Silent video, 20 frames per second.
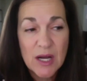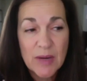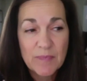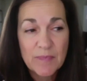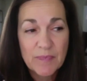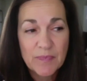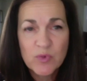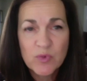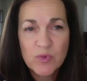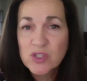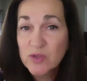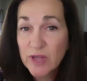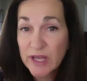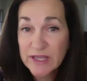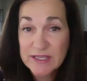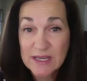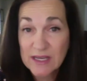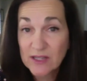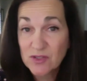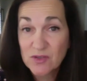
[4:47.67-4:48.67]
would you like to
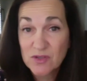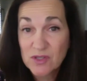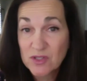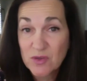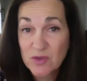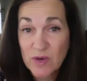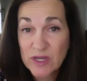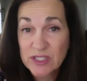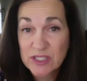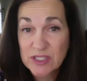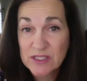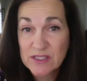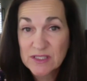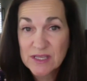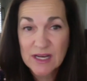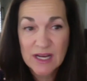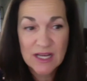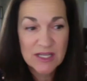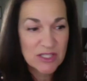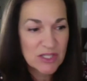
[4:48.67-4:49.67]
answer these questions? And
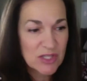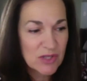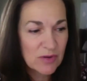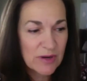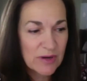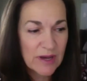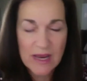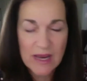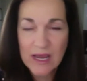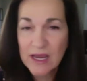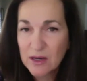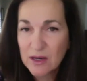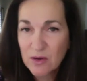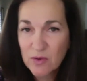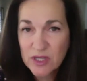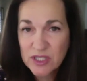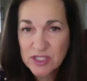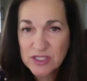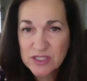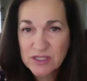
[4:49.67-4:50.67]
I just threw out 8
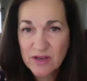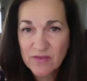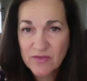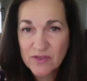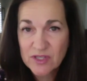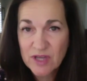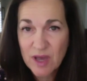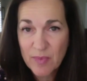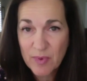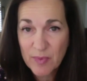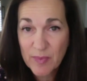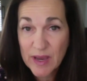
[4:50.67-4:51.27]
questions off the top of my